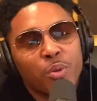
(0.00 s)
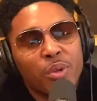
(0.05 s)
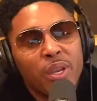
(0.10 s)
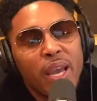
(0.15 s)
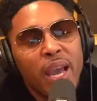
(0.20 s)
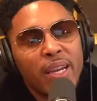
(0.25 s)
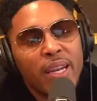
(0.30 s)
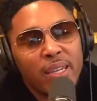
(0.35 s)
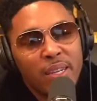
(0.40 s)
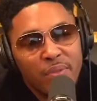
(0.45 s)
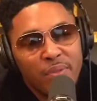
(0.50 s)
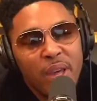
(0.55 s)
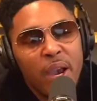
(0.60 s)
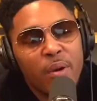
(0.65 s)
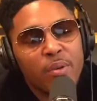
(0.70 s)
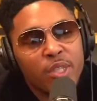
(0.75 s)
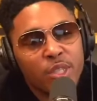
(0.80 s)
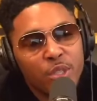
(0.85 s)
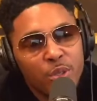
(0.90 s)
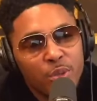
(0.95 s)
have reacted if
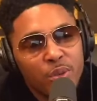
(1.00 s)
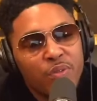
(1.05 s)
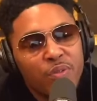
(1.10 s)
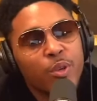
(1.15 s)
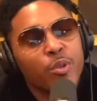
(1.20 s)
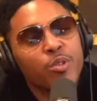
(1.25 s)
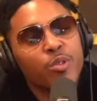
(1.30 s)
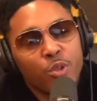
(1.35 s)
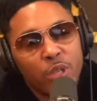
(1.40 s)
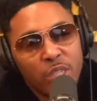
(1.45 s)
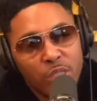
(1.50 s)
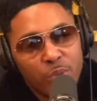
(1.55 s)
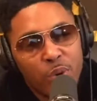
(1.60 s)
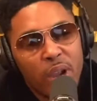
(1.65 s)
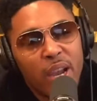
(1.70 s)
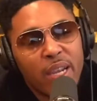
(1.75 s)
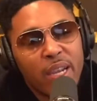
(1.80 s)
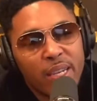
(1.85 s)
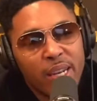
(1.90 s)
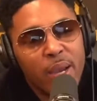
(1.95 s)
that was you? If you was Chris um,
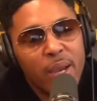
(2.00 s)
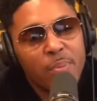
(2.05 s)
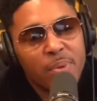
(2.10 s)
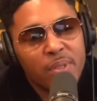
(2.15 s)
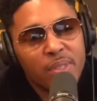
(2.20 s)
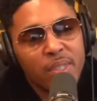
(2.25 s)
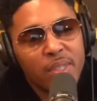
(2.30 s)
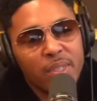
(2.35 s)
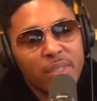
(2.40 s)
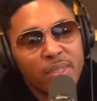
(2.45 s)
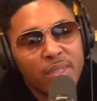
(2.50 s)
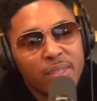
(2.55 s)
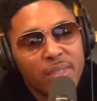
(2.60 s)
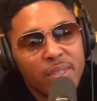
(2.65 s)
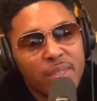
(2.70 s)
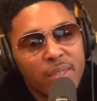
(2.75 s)
Rock in that position?